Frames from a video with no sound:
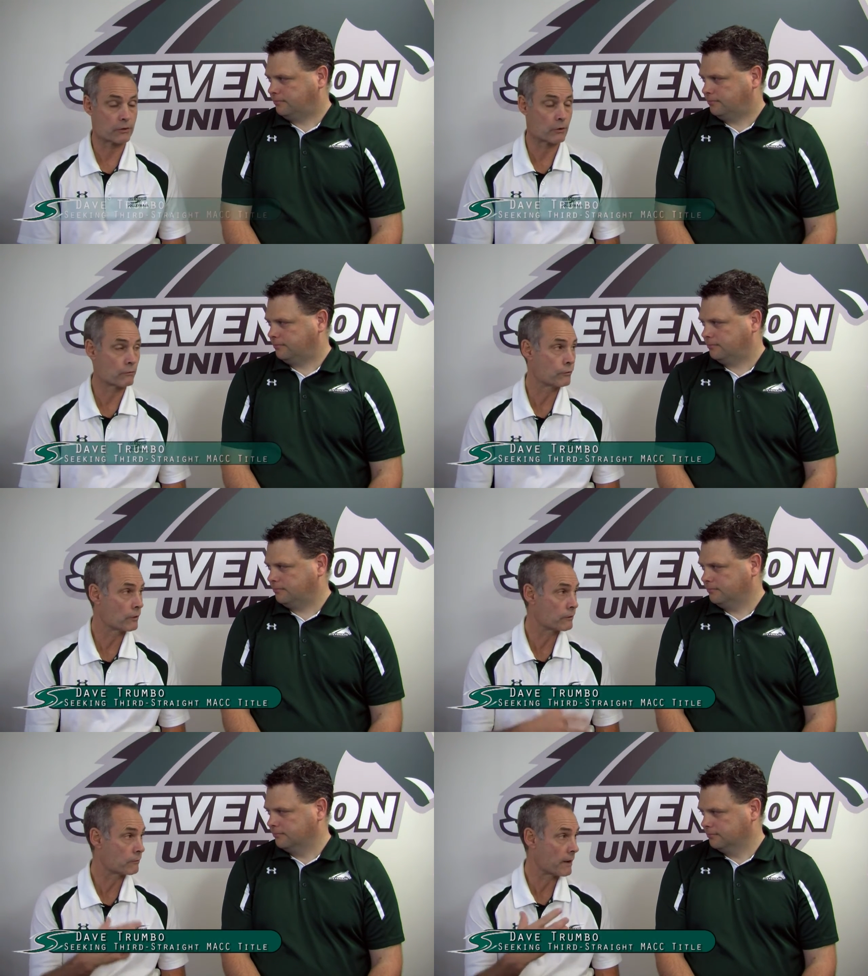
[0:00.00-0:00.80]
Speaker 1: third, and
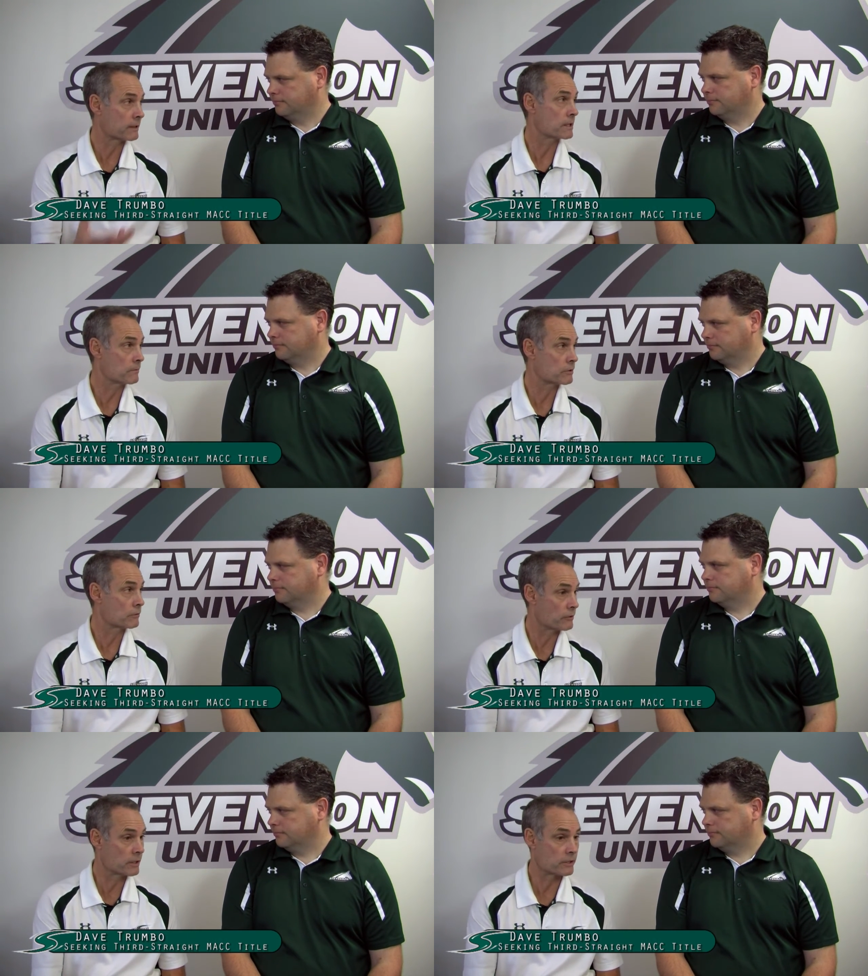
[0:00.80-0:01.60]
fourth ranked teams in
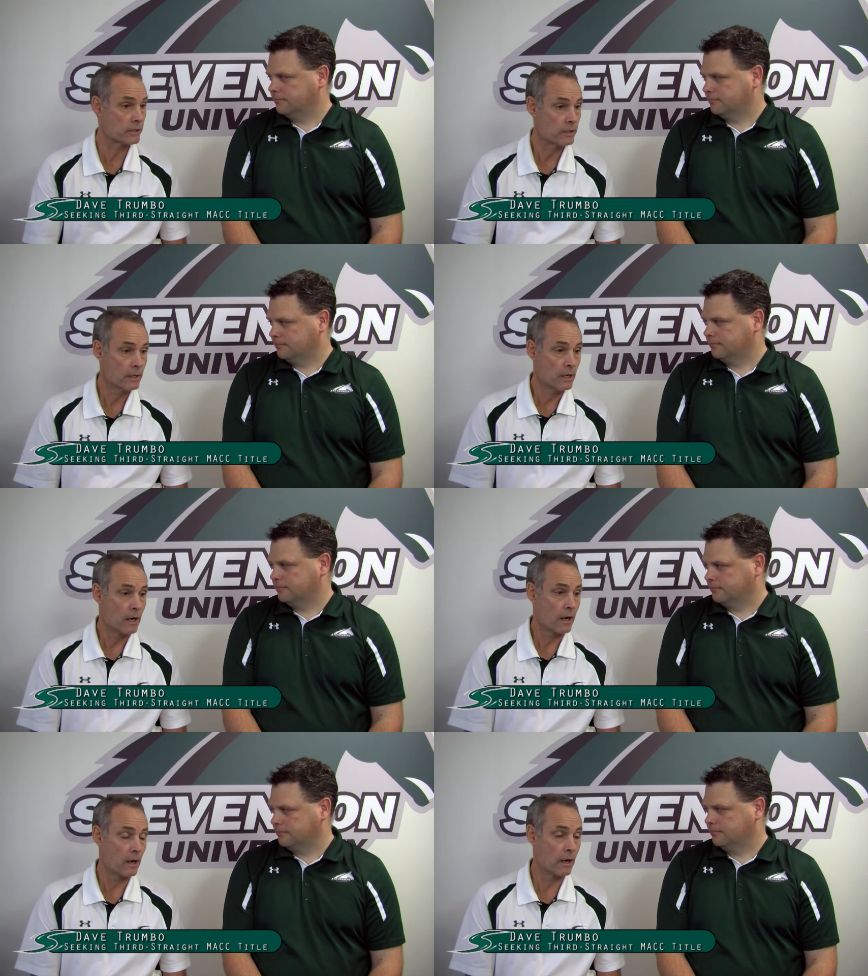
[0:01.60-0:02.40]
the region.
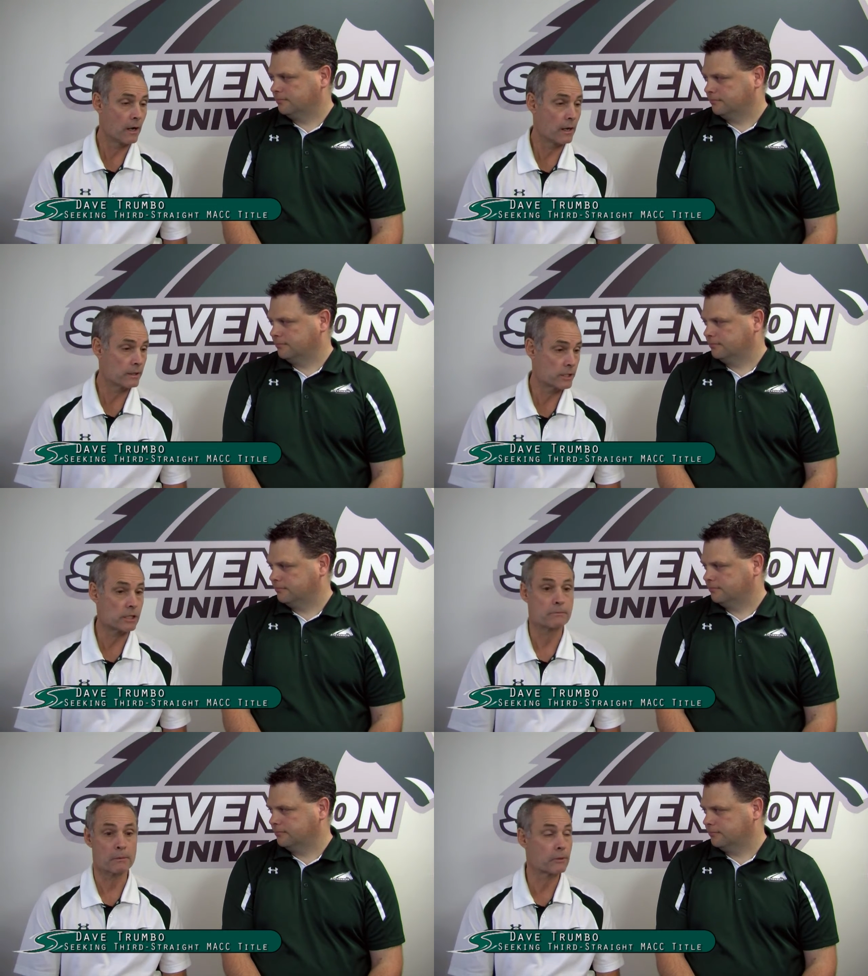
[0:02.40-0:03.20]
Uh,
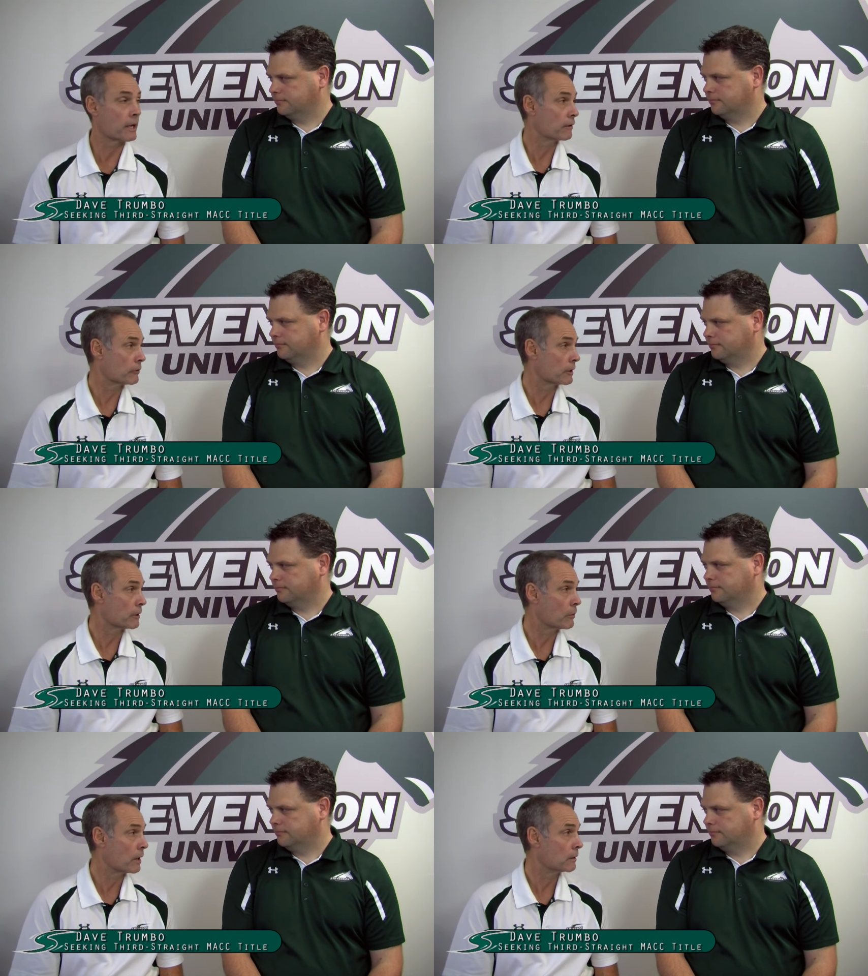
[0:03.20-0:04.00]
she's been playing
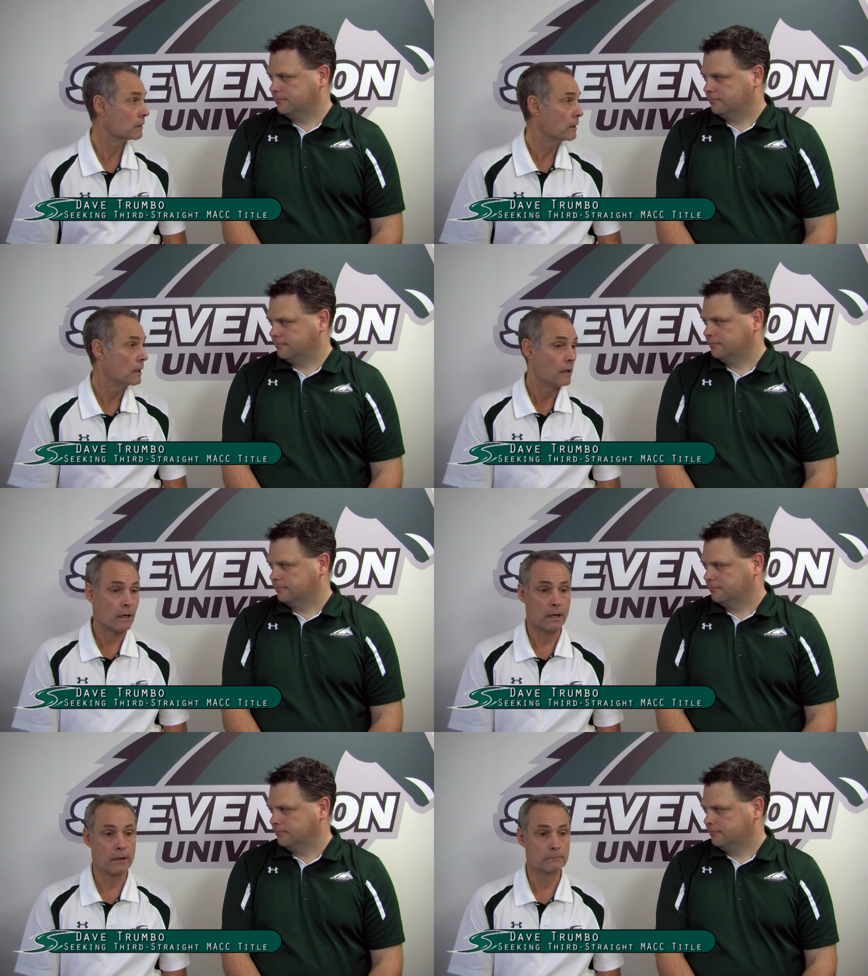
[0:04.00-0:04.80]
really well.
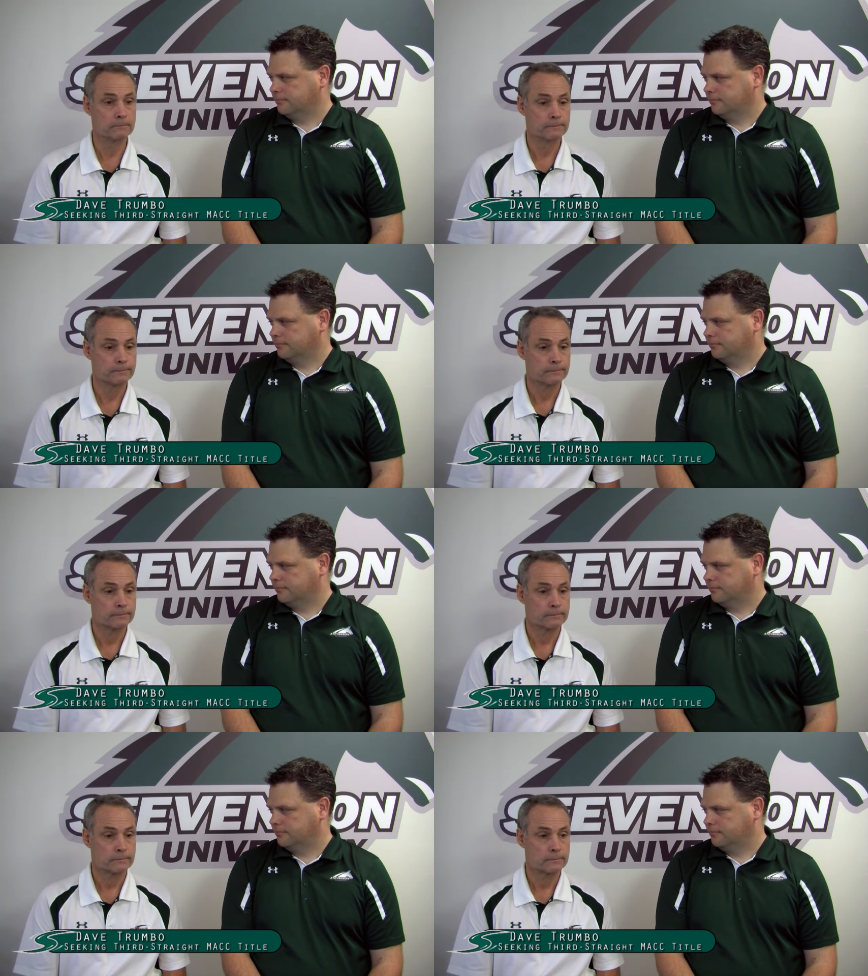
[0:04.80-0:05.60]
Um,
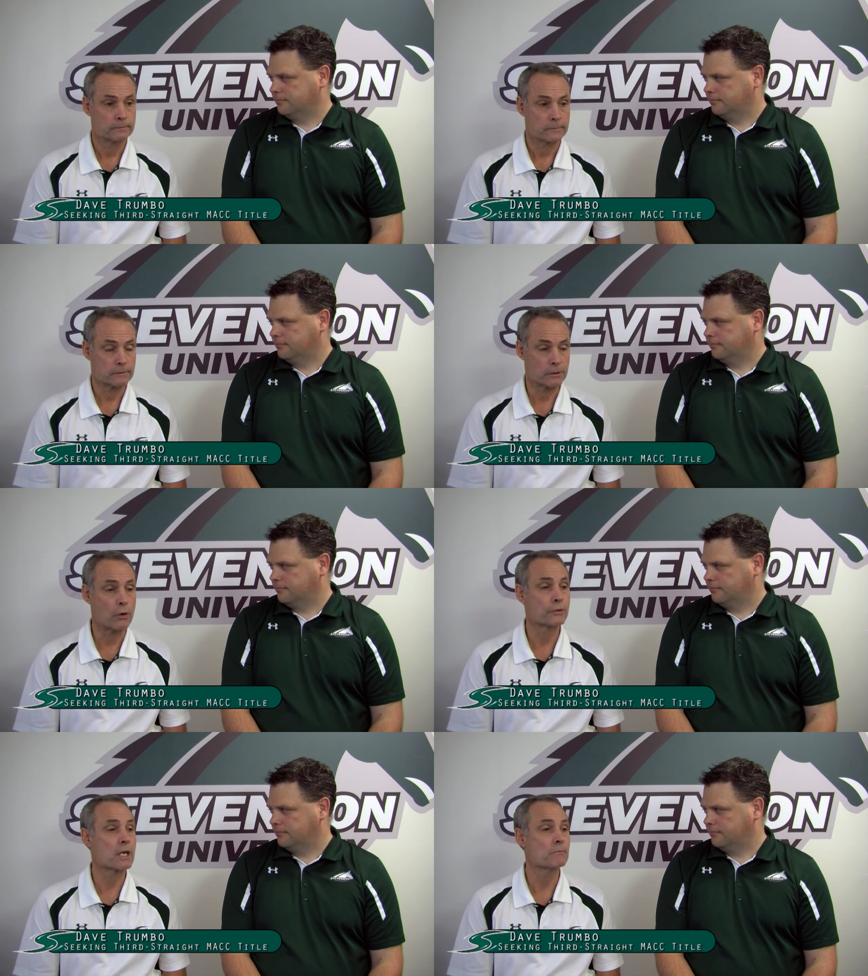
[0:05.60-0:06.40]
the
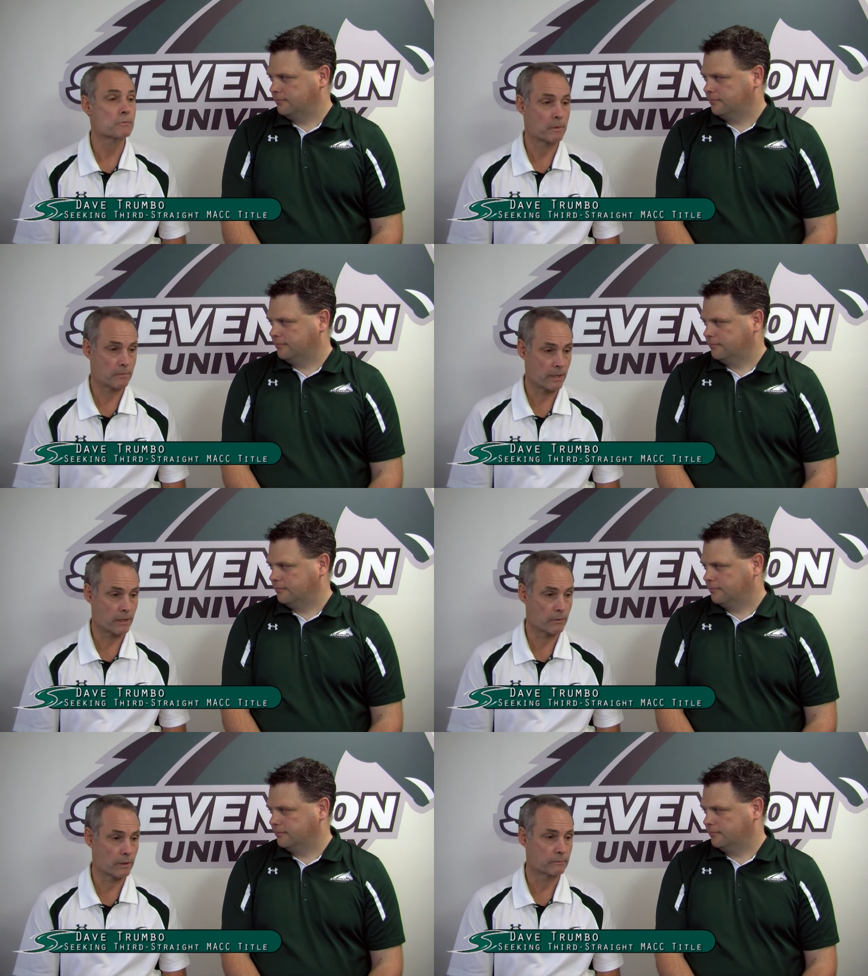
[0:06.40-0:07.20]
whole team's been
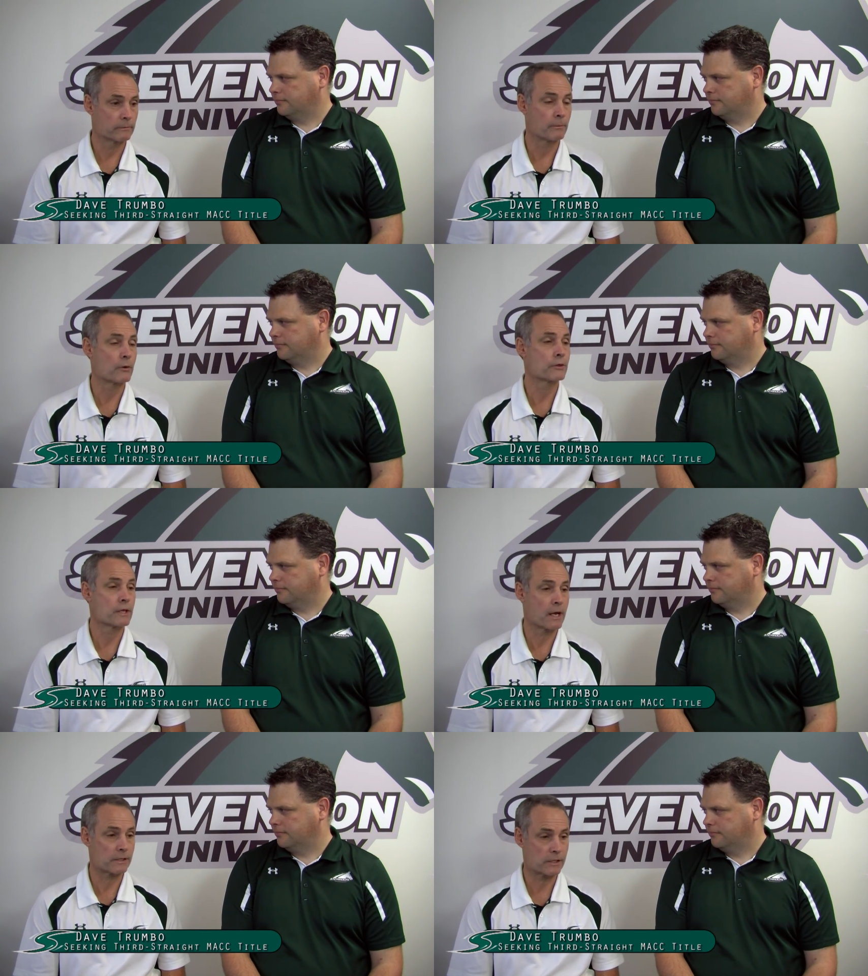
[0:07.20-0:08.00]
playing well. Both of
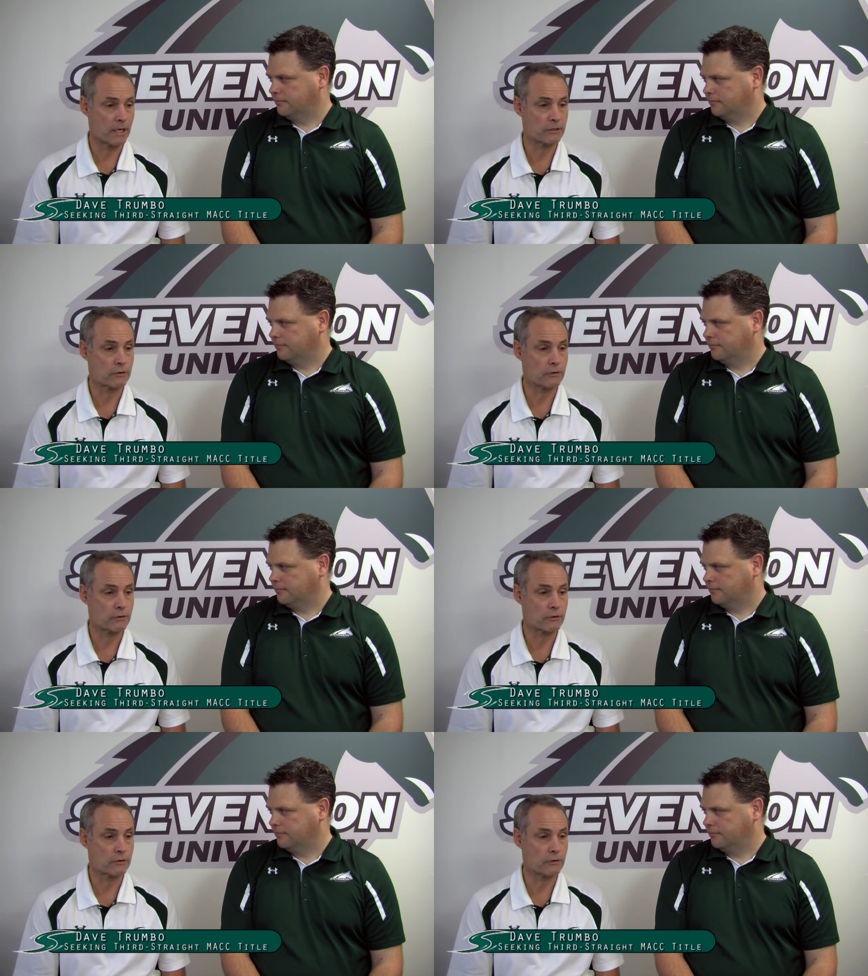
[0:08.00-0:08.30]
the outsides.